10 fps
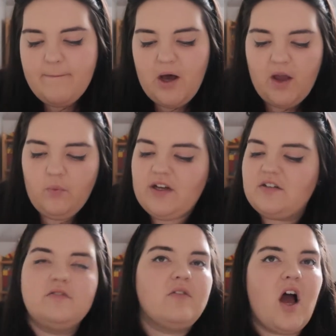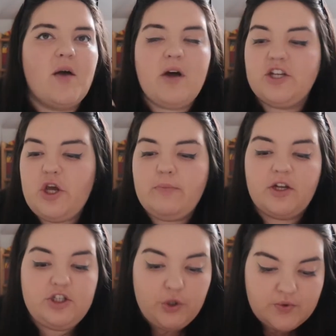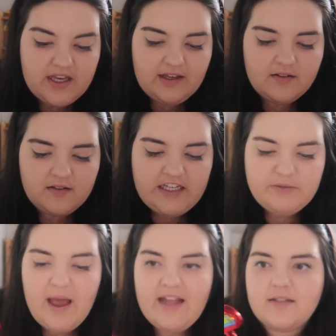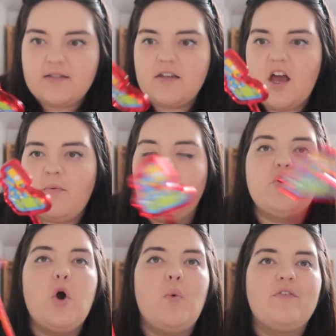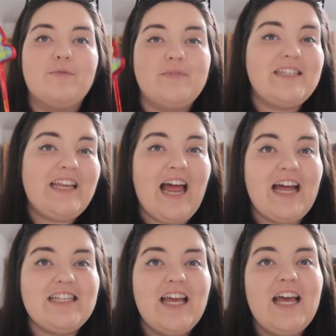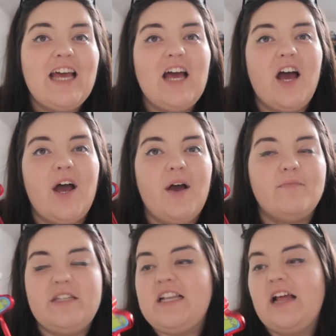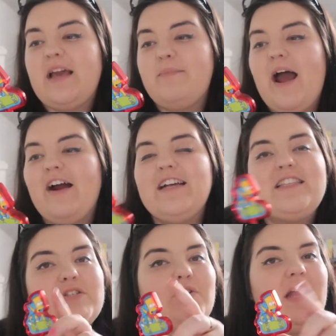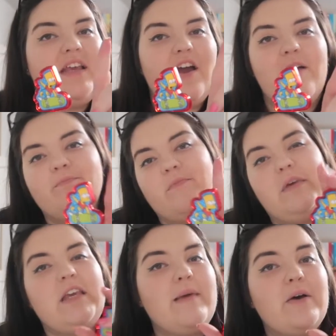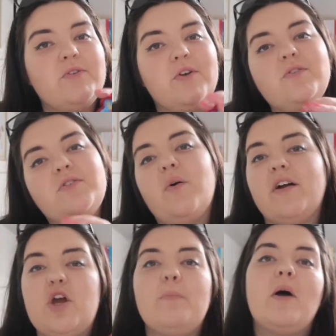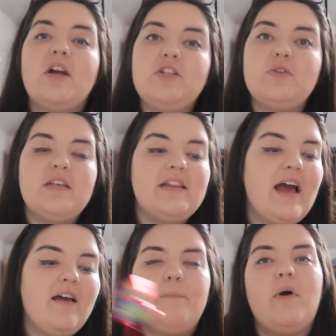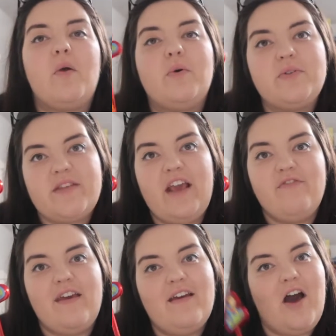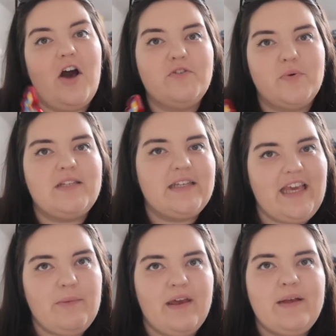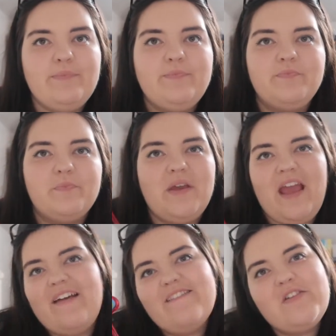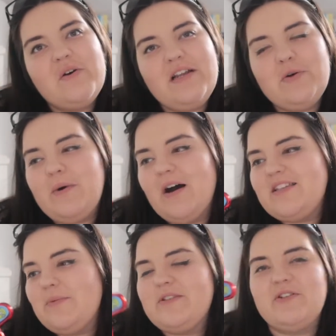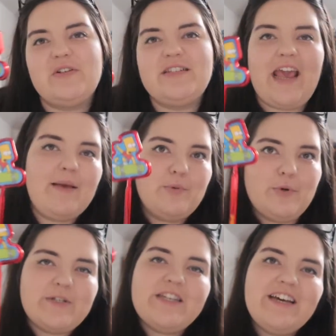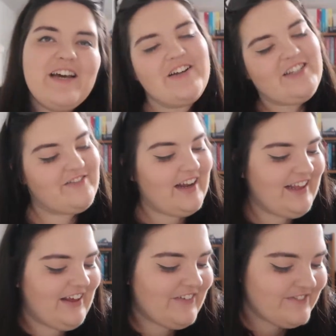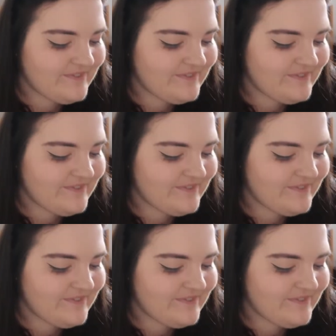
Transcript: But I will, I don't mind using these pens. I've got one from Disneyland Paris that's got like Mickey Mouse on, so I don't mind using that. But I will save it afterwards and keep it. But yeah, got a little Bart Simpson on a skateboard. It's really cute.